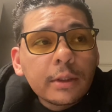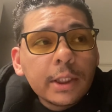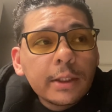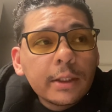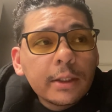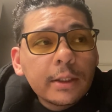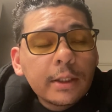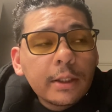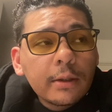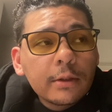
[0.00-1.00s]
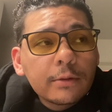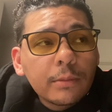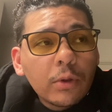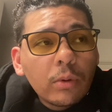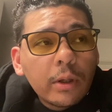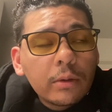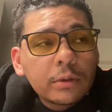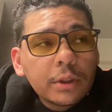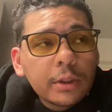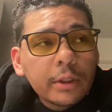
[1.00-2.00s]
yeah, that was my wild
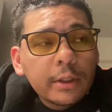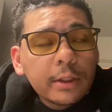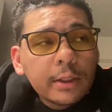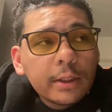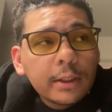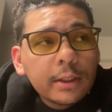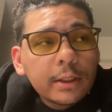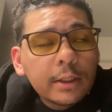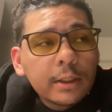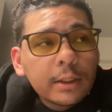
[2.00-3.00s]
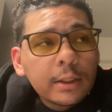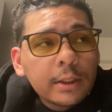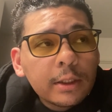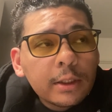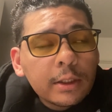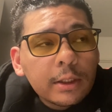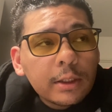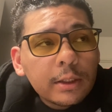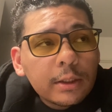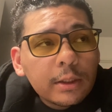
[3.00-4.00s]
journey, and
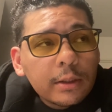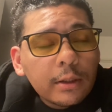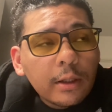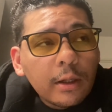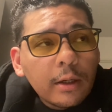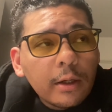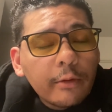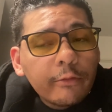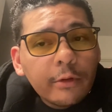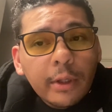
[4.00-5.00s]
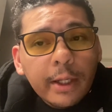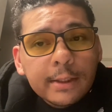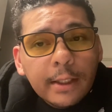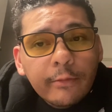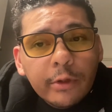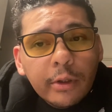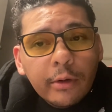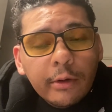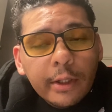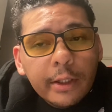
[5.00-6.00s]
Uh, if you guys haven't
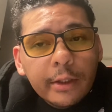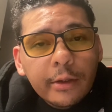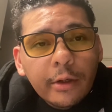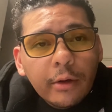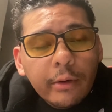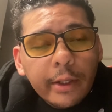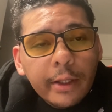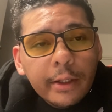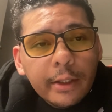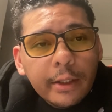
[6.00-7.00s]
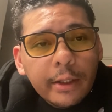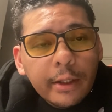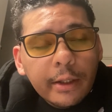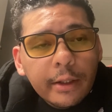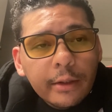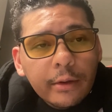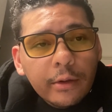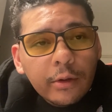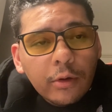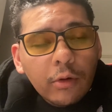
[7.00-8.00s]
already, go ahead and
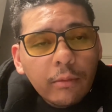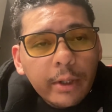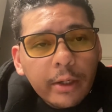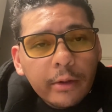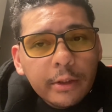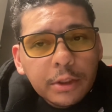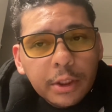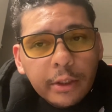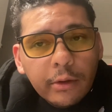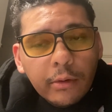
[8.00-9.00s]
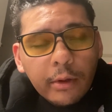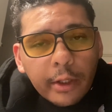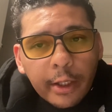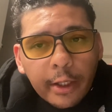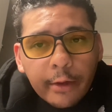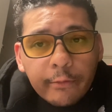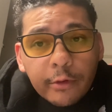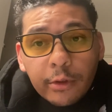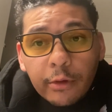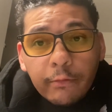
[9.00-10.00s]
go back on the channel. If
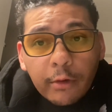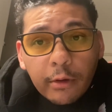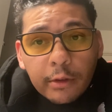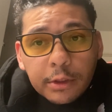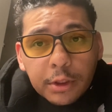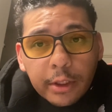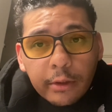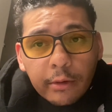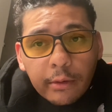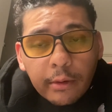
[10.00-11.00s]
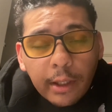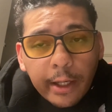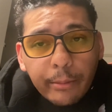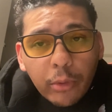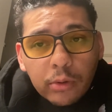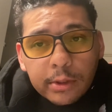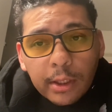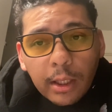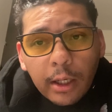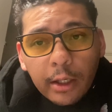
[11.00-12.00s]
you do follow the channel, I posted
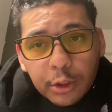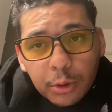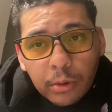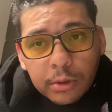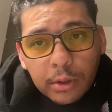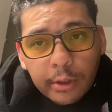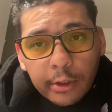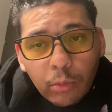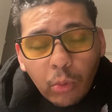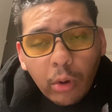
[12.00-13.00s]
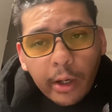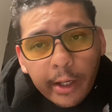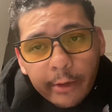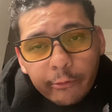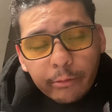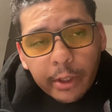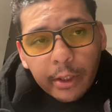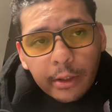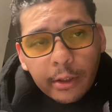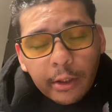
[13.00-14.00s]
a lot of shorts on it where I've
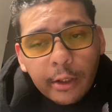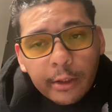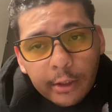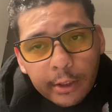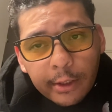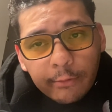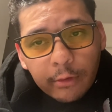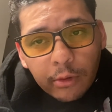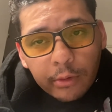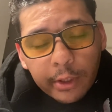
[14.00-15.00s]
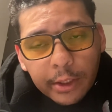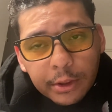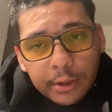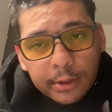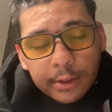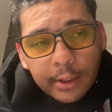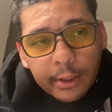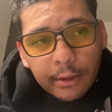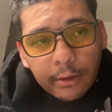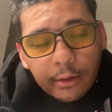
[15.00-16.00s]
been, the different locations,
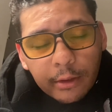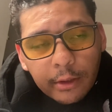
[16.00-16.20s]
and